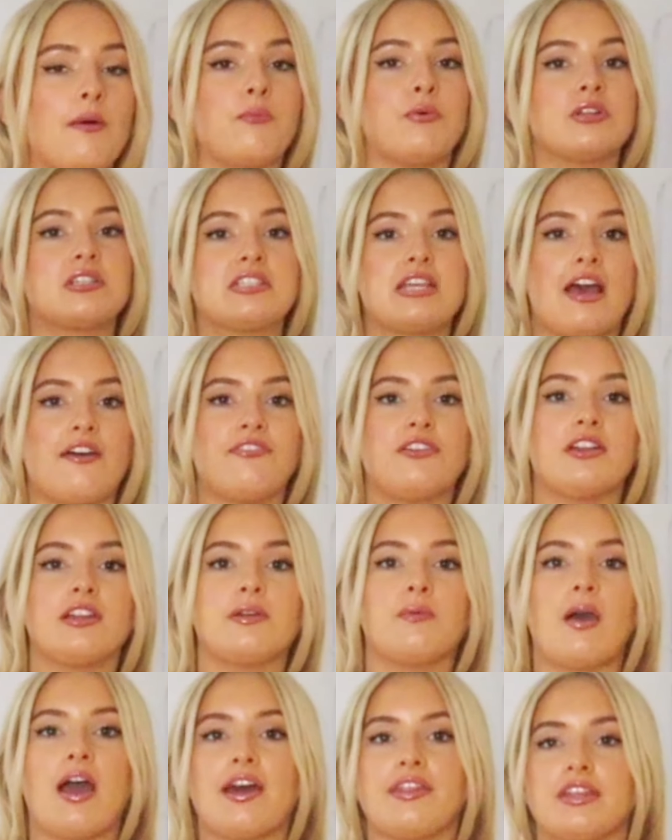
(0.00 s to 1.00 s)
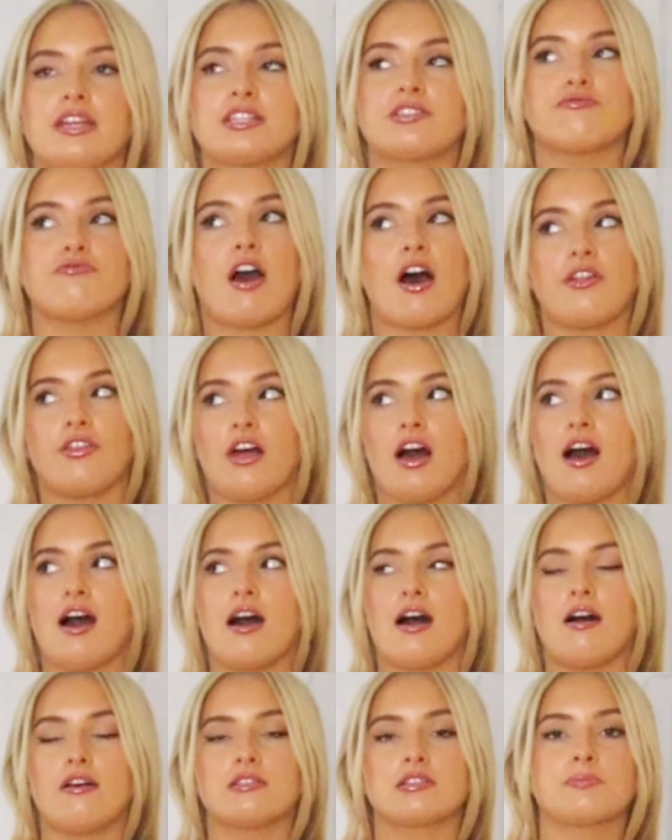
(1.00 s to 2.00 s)
I would definitely wear these around the
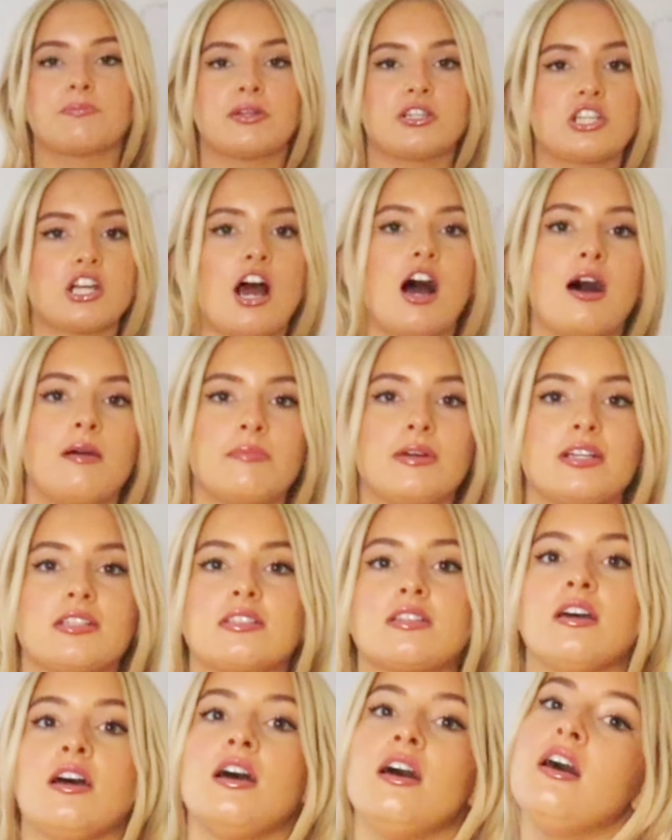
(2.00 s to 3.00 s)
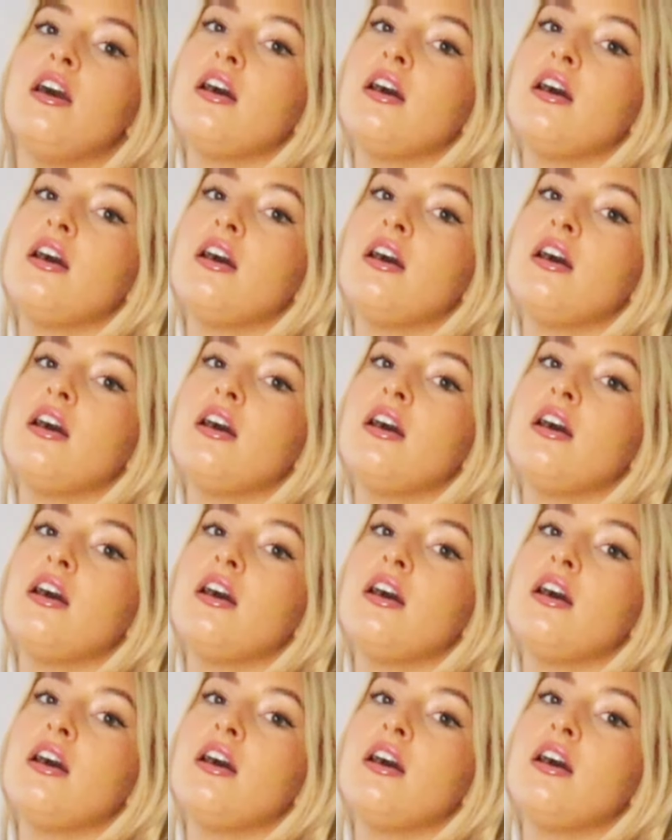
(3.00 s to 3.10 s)
house, pyjamas,